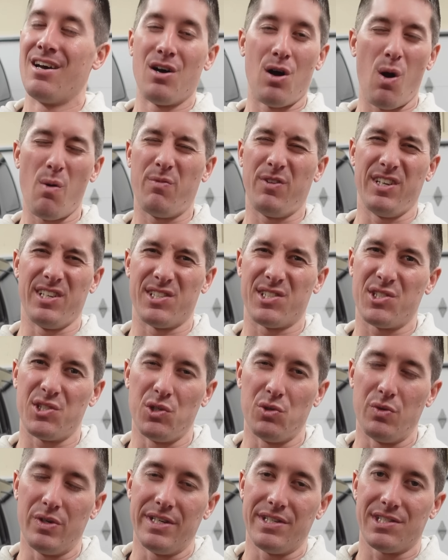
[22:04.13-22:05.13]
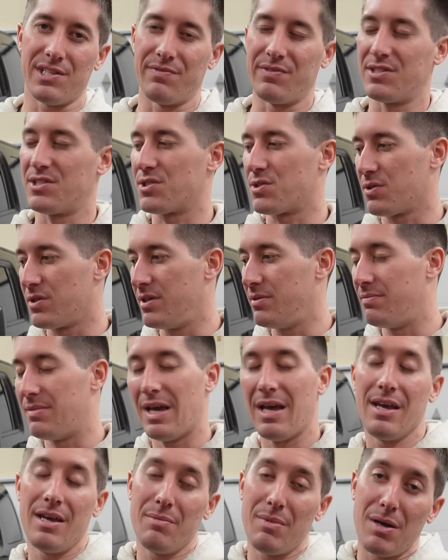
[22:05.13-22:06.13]
Hopefully it's two weeks. If it's three,
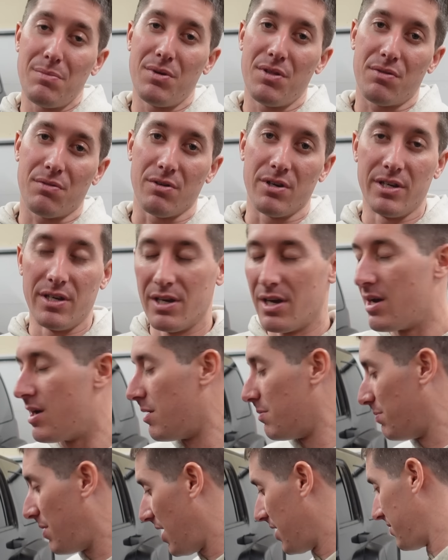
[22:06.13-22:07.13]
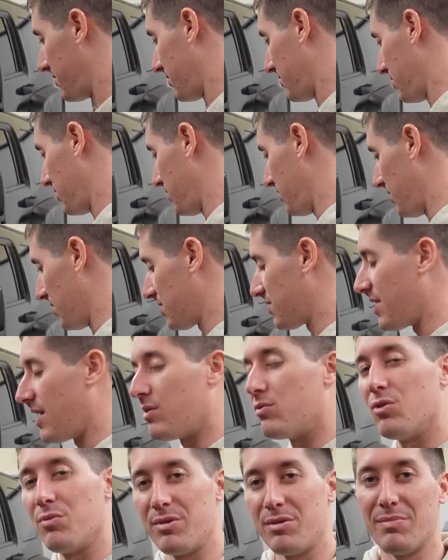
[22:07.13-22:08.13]
it might be three. But this
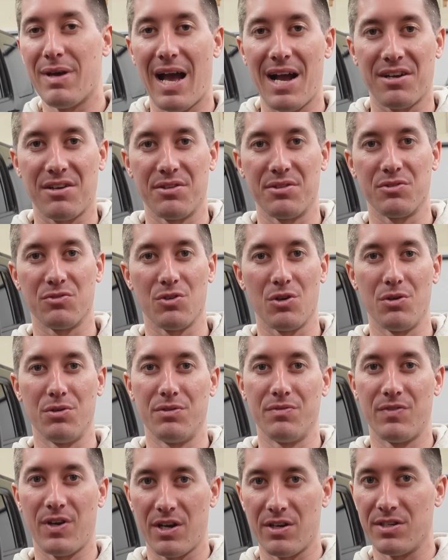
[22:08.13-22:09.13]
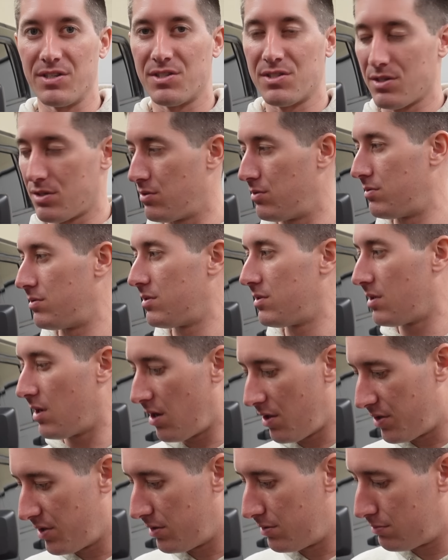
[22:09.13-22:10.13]
thing will be back on the road very soon.
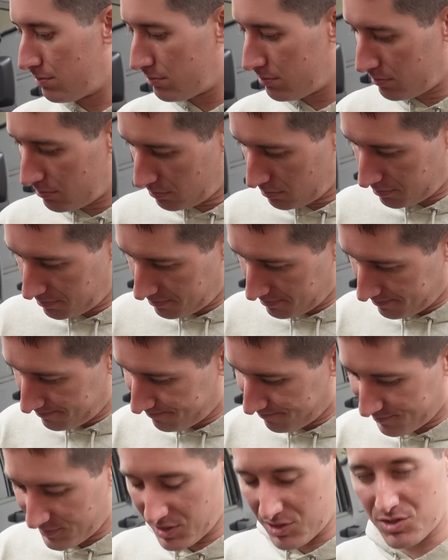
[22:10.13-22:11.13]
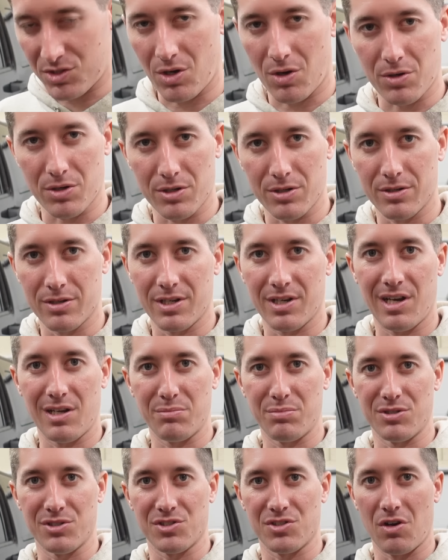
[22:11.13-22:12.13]
Although starter. I gotta
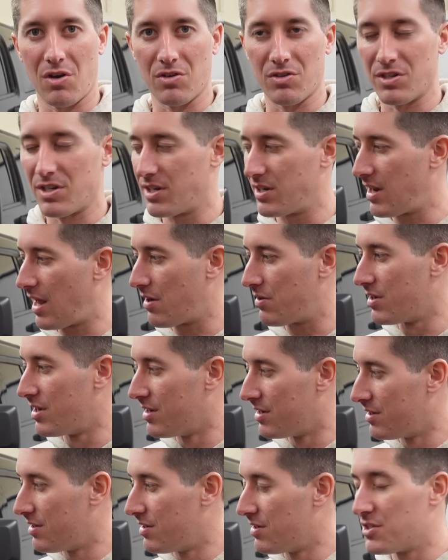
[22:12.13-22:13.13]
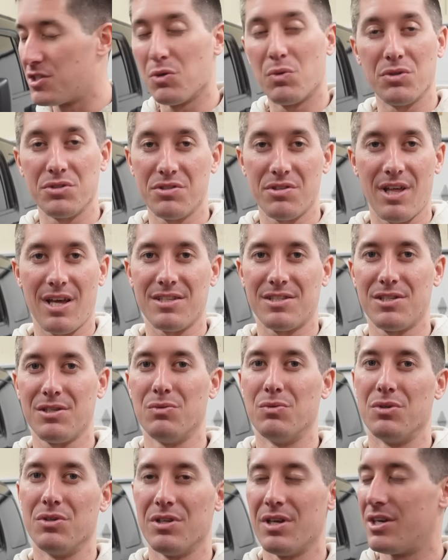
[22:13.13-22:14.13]
put a starter in it now. So we'll do that too.
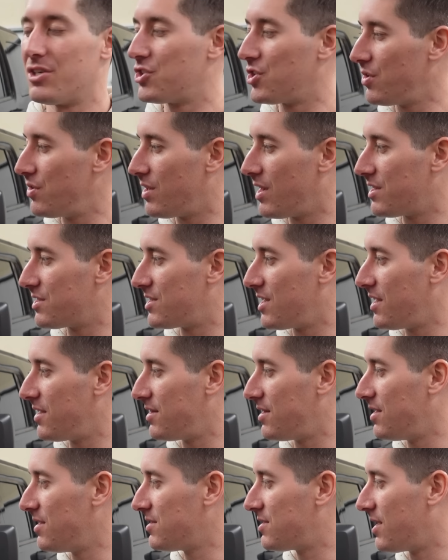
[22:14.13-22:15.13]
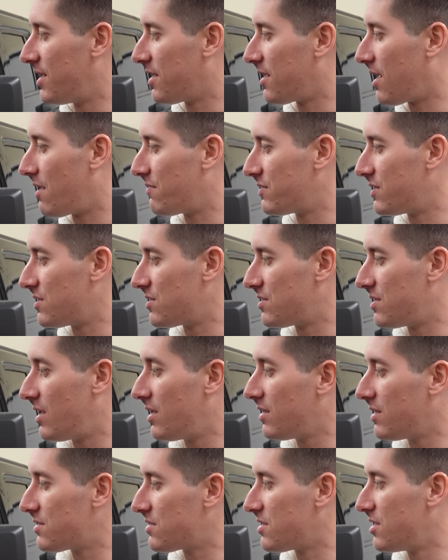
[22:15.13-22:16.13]
We'll uh, show you guys taking the intake off of this
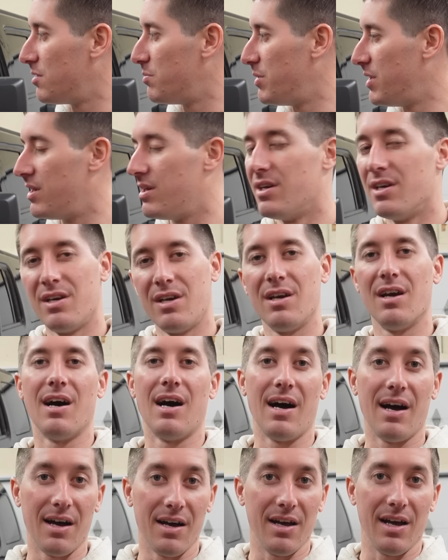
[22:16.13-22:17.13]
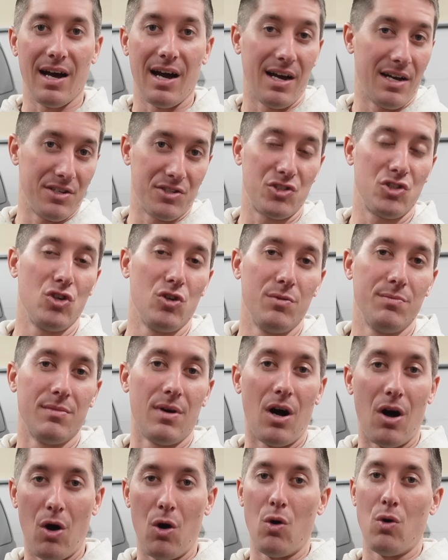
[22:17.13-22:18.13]
thing. It's gonna be, I, I assume,
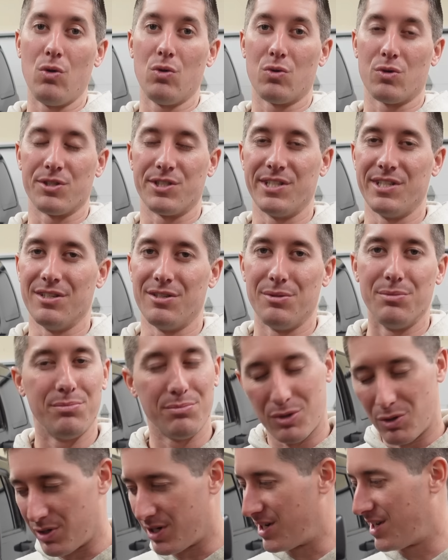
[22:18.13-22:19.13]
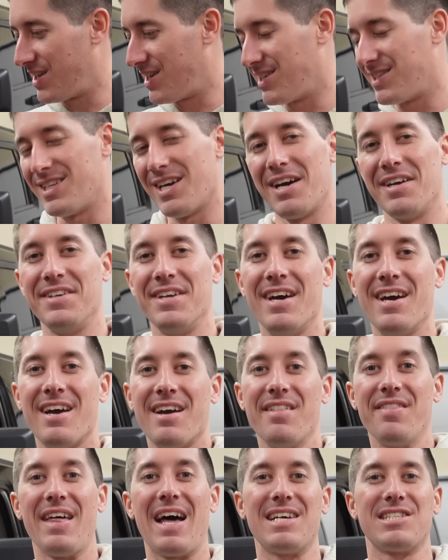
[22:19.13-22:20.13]
a whole ordeal, but we're gonna get it done.
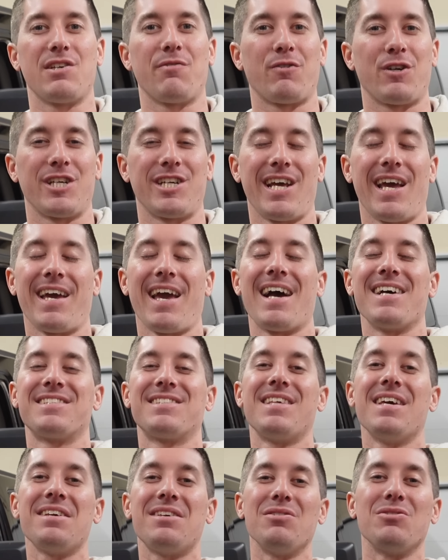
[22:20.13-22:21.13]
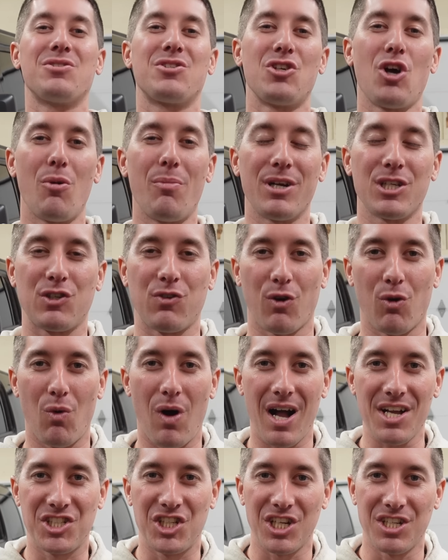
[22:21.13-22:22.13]
That is it for today, guys. Thank you so much for
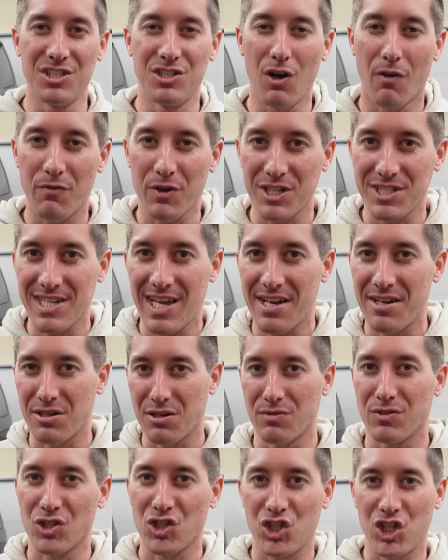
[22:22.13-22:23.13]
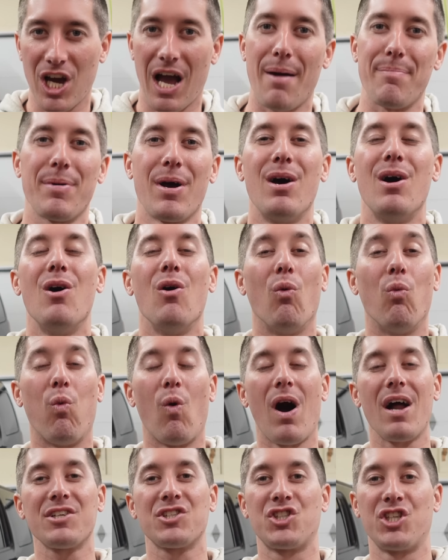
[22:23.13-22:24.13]
watching. Don't forget to head on over to
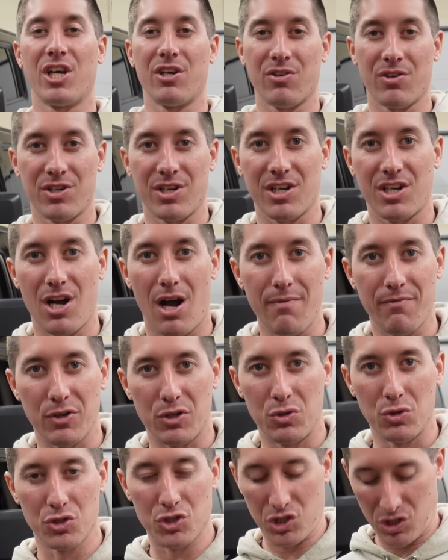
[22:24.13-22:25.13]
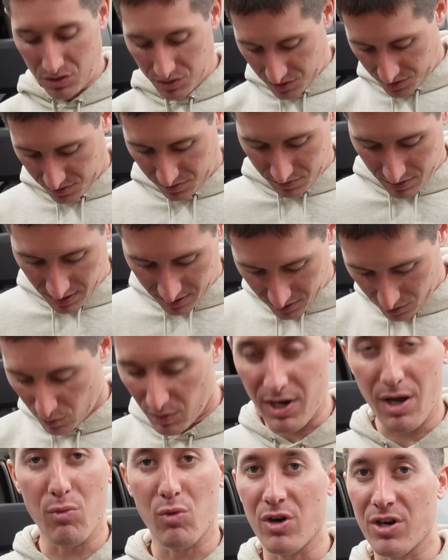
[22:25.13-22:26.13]
shopWatchJRGo.com for cool shirts like the
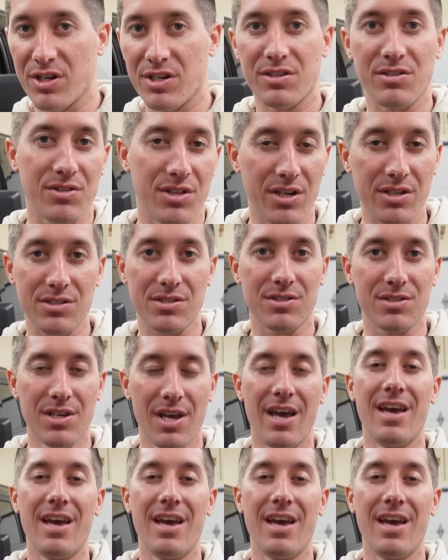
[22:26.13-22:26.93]
one I'm wearing under this.